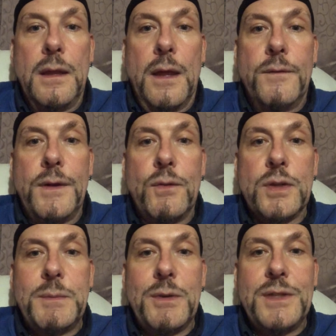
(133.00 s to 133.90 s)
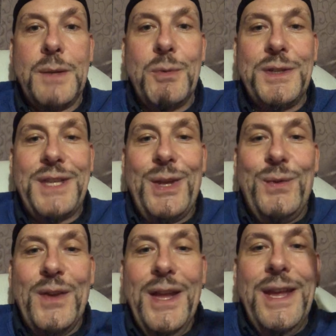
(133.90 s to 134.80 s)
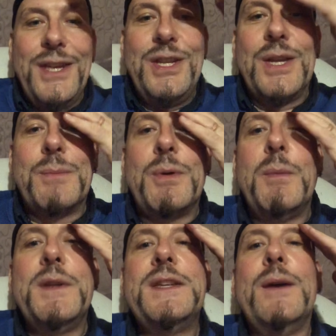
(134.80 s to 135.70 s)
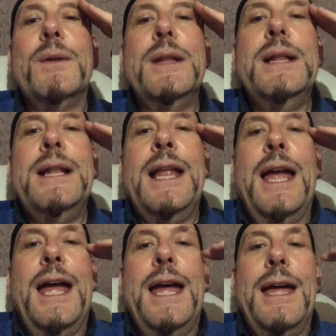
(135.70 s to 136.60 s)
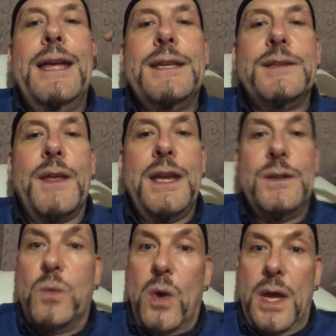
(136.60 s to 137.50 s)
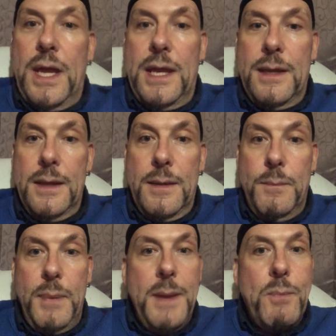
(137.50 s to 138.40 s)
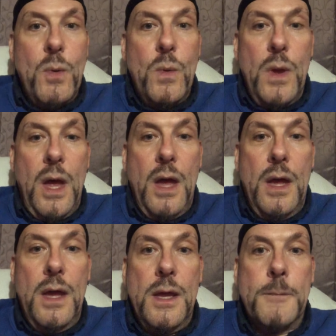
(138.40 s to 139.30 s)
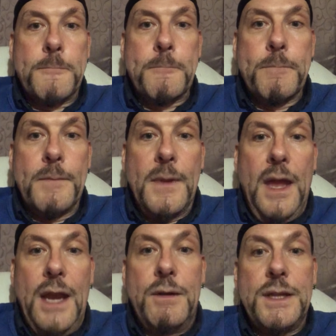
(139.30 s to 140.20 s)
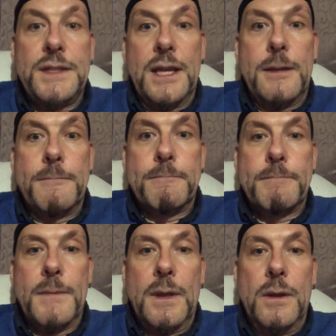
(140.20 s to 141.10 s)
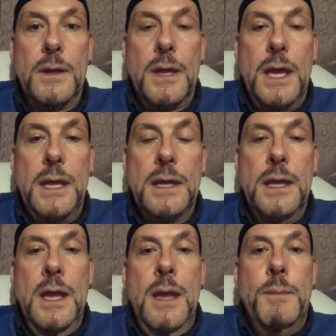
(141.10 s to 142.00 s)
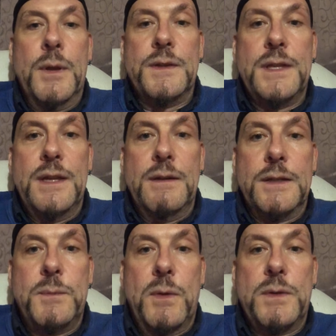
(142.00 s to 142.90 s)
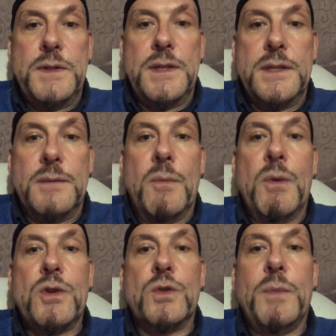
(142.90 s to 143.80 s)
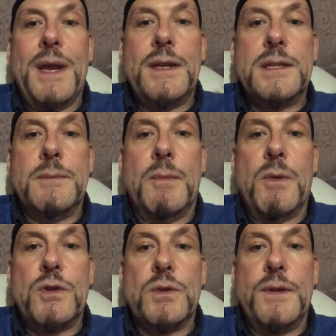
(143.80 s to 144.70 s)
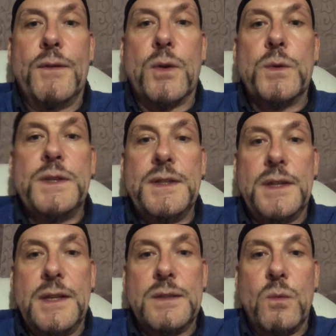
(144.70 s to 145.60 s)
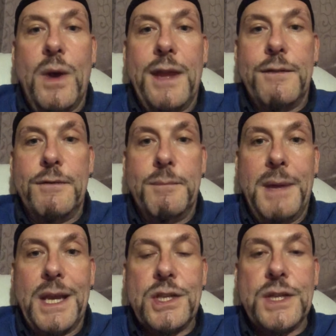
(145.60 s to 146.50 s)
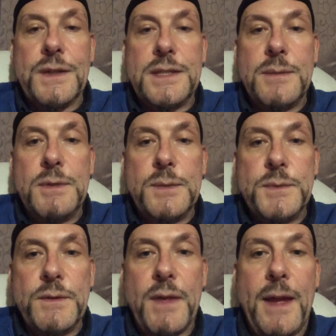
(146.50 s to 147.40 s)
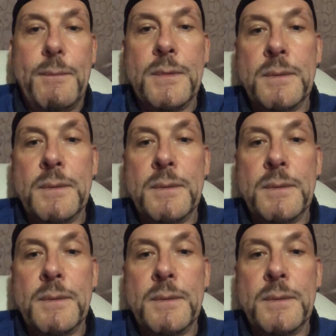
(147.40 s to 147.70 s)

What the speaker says: I've never experienced it myself, as you can probably tell. So that is why people are anorexic. Okay, because they're experiencing some emotional pain and some emotional difficulties, and it's a way of managing the symptoms of that.